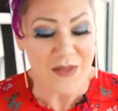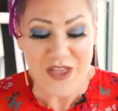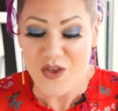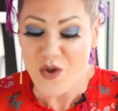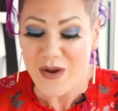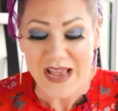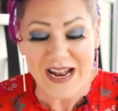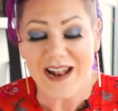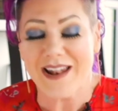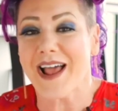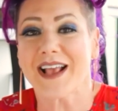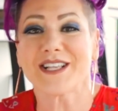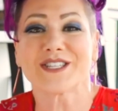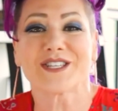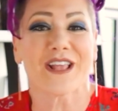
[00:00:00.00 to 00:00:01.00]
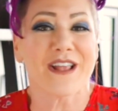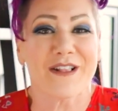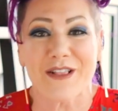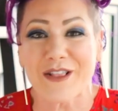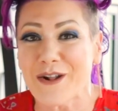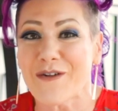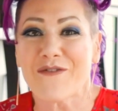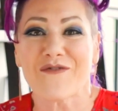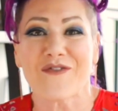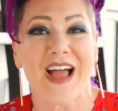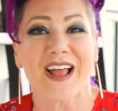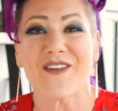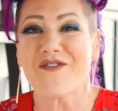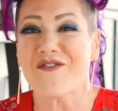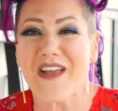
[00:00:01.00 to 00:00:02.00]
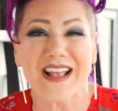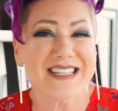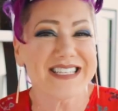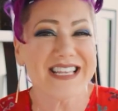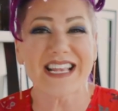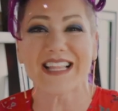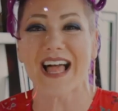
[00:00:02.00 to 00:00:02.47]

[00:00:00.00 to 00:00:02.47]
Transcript: and you get a nice like little fa fancy